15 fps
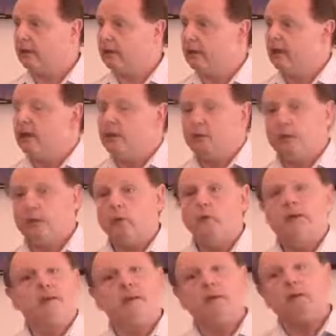and so
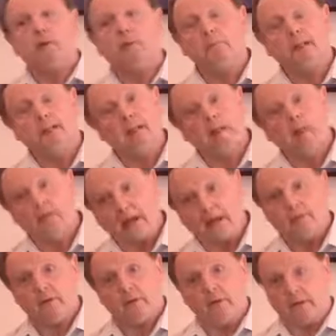we didn't completely lose
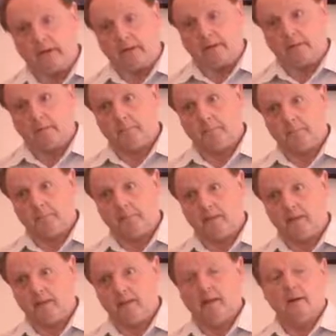everything.
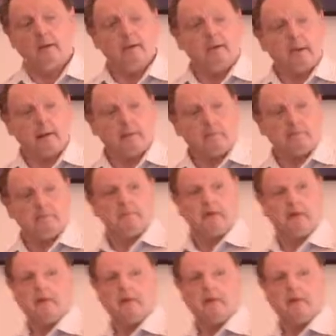Yeah?